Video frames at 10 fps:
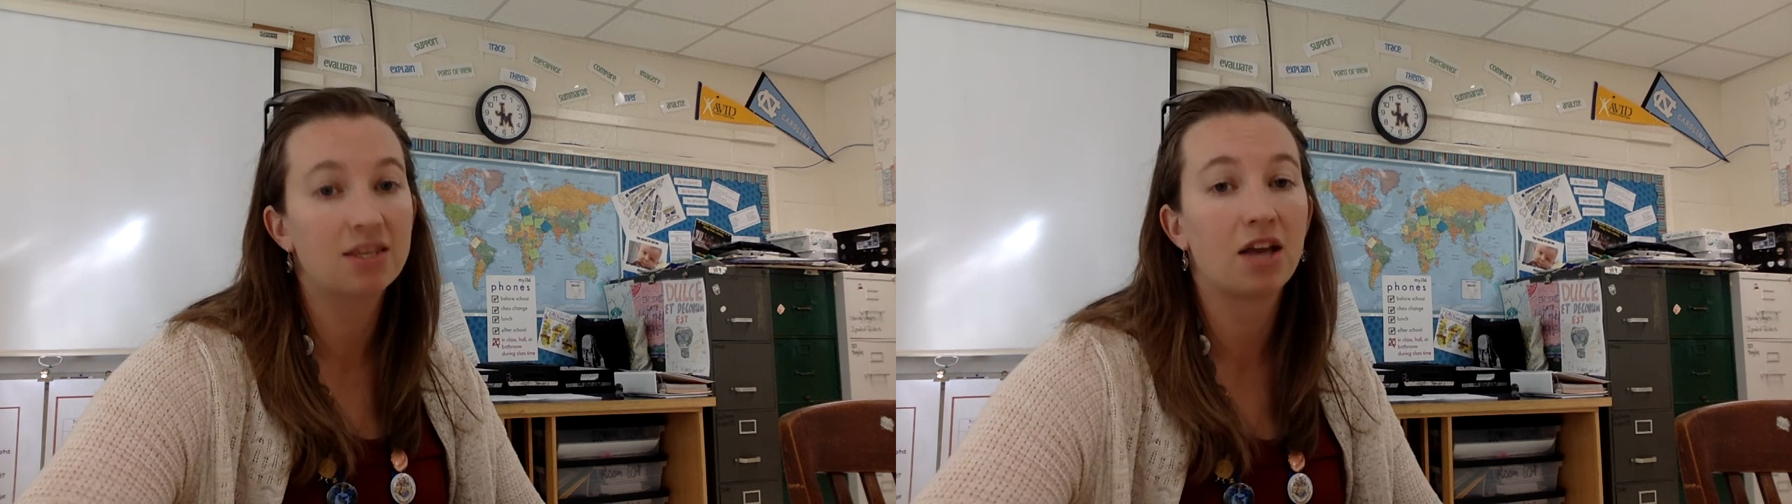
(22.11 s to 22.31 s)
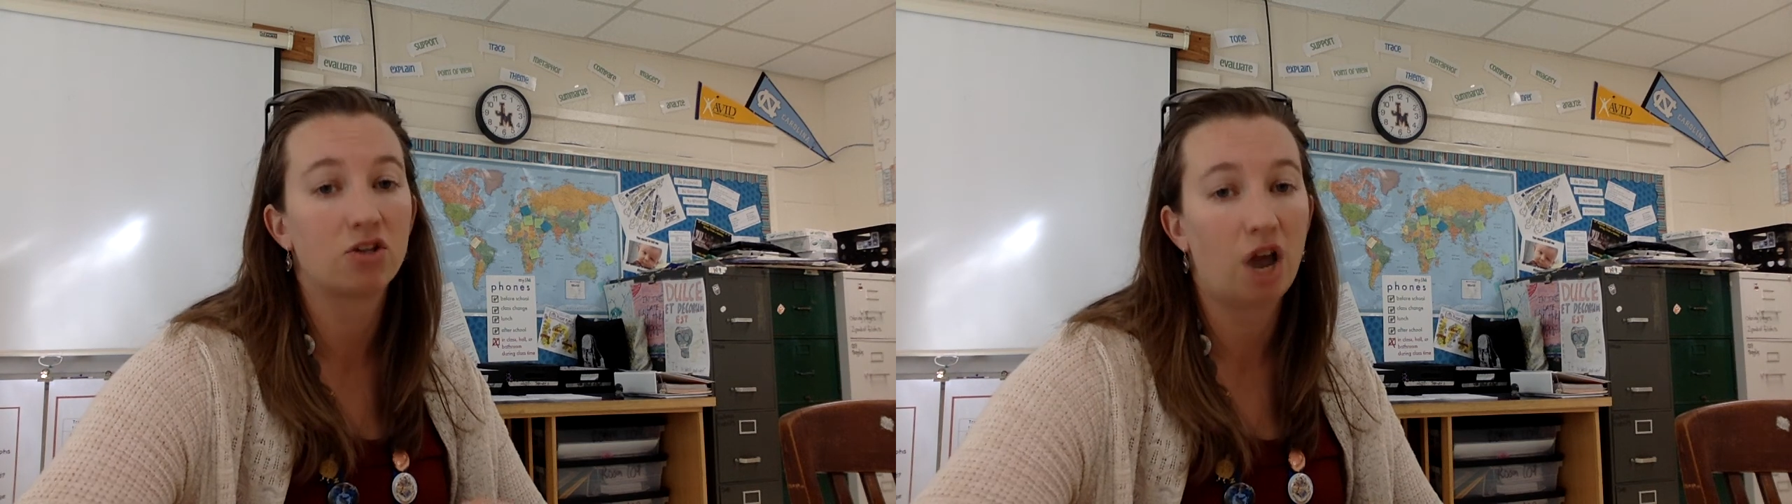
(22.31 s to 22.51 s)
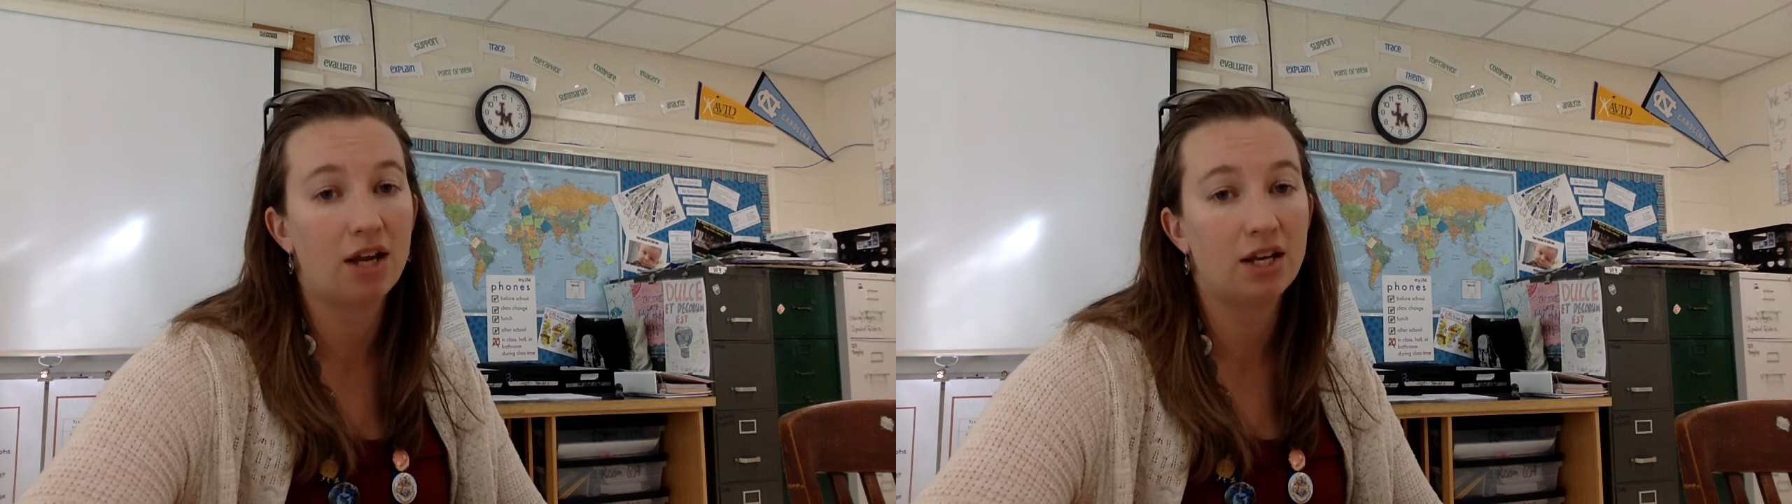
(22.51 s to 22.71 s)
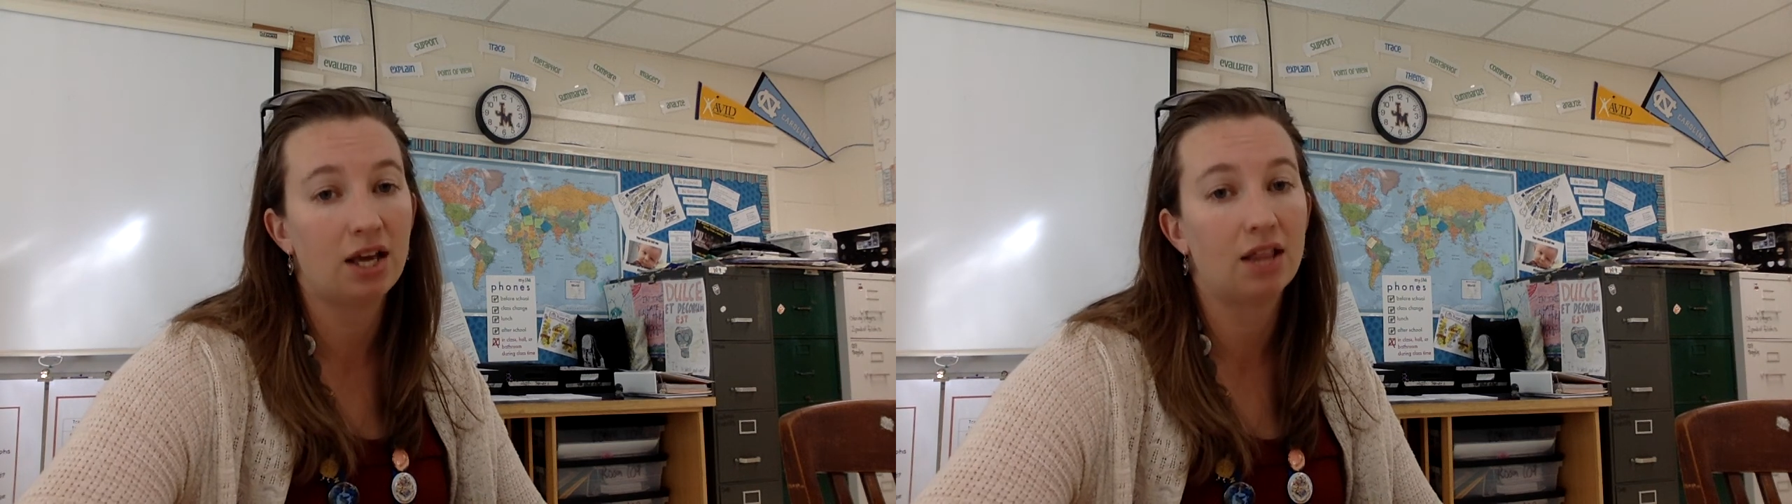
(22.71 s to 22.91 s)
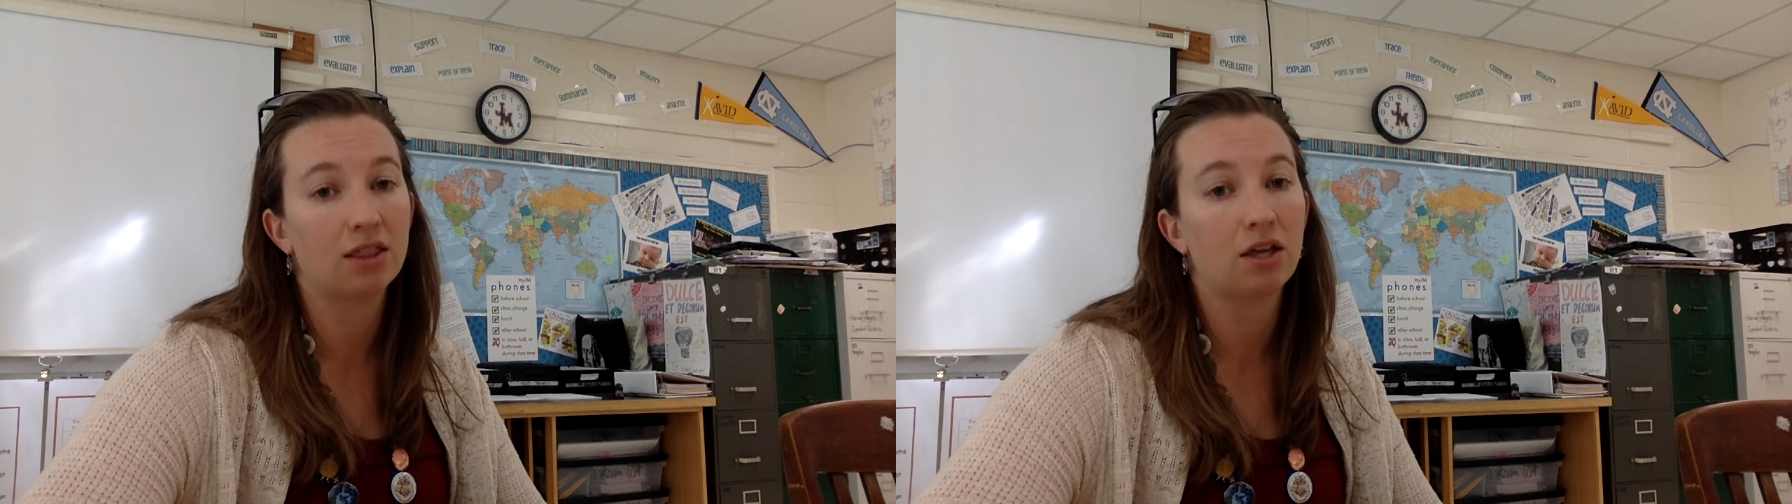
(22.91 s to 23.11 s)
and try to
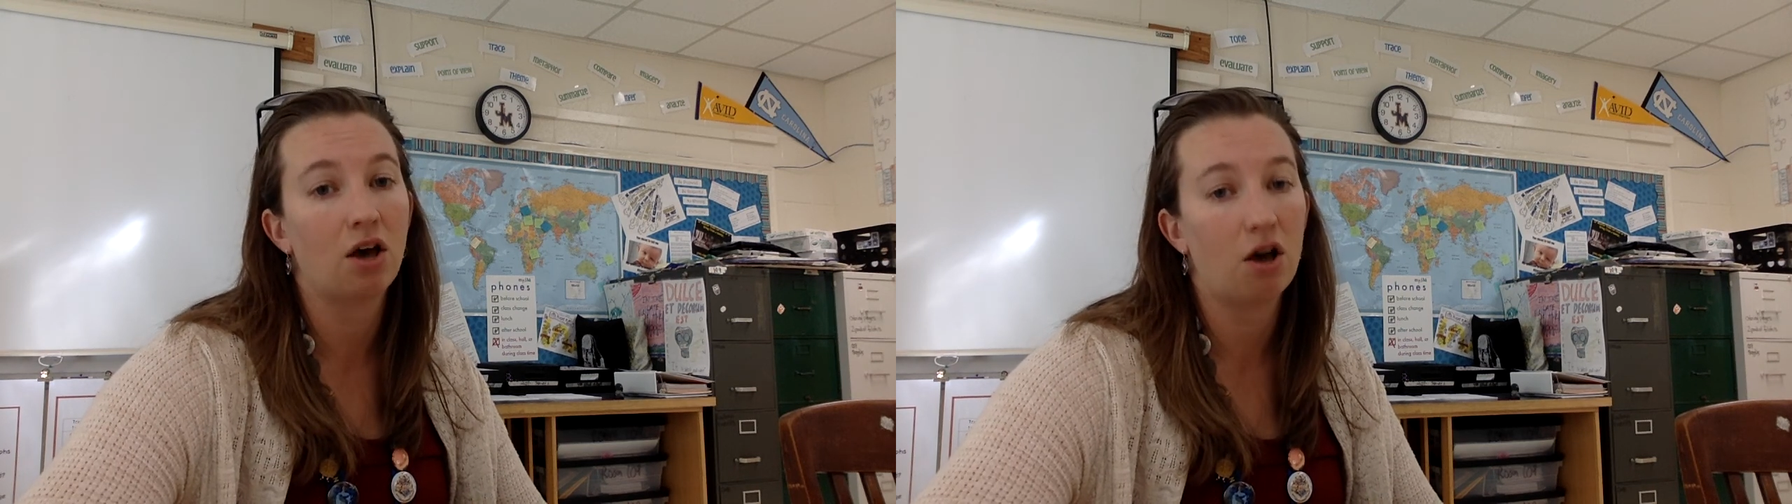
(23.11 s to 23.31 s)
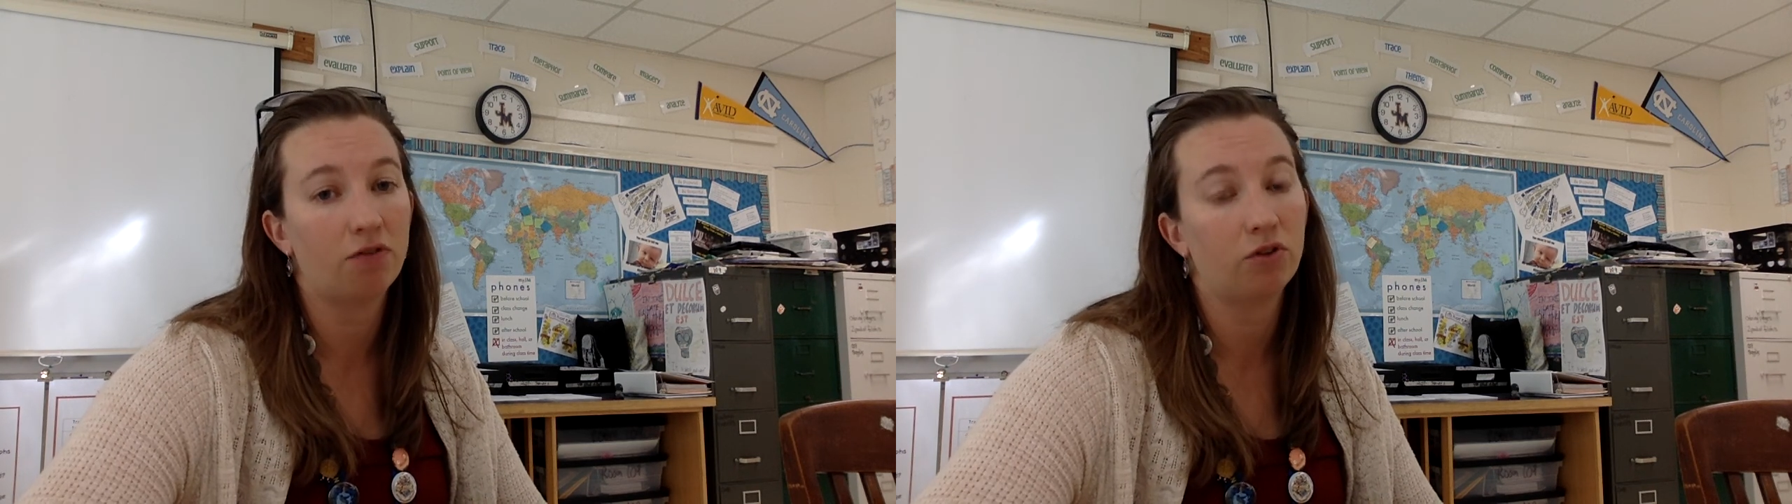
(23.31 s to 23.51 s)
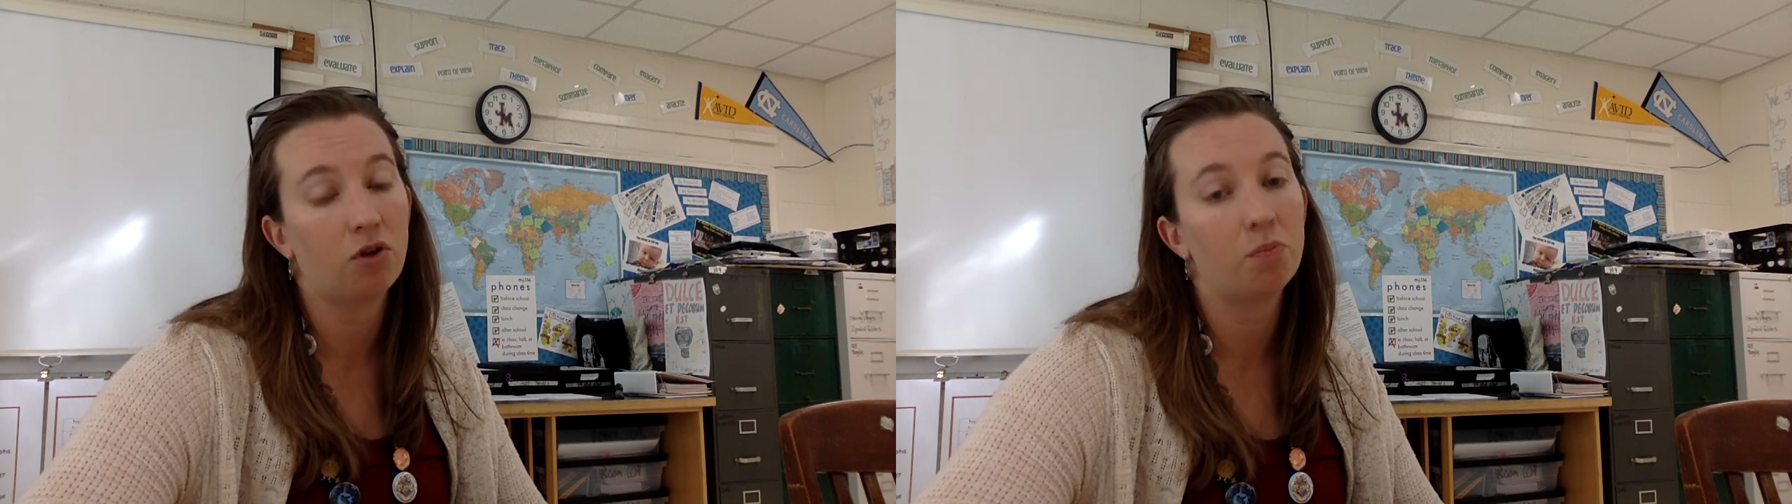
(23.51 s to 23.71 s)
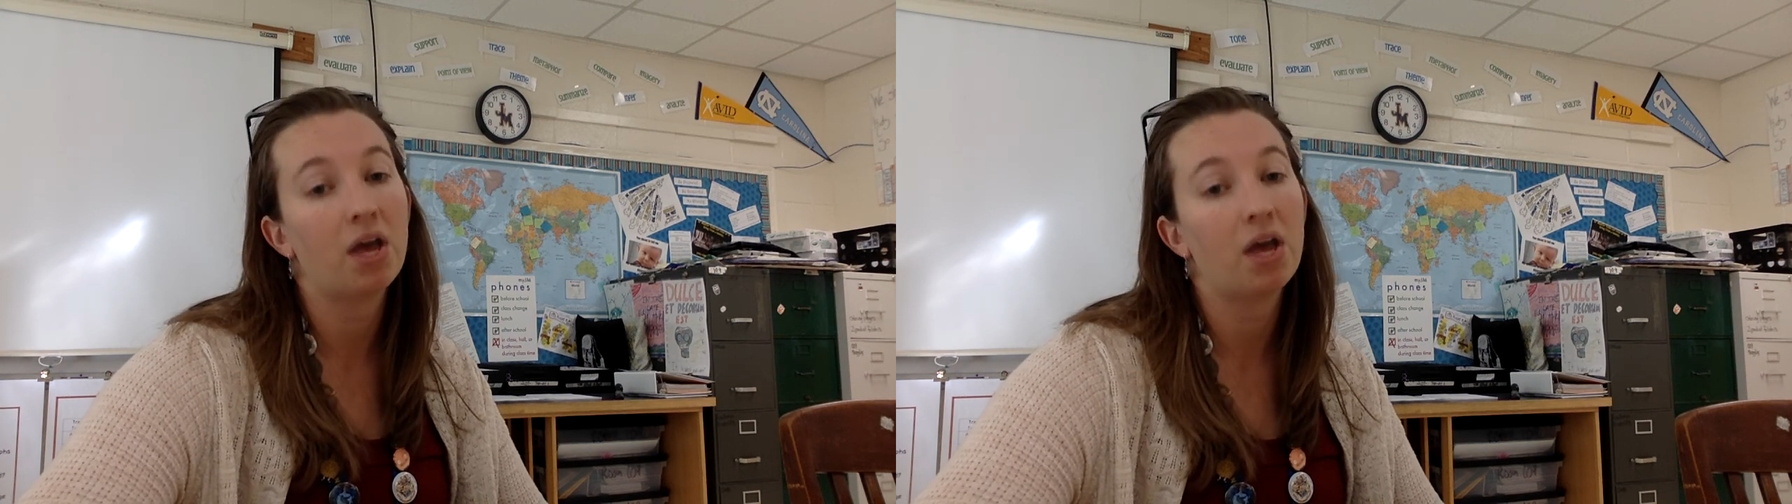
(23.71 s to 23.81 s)
get the envelope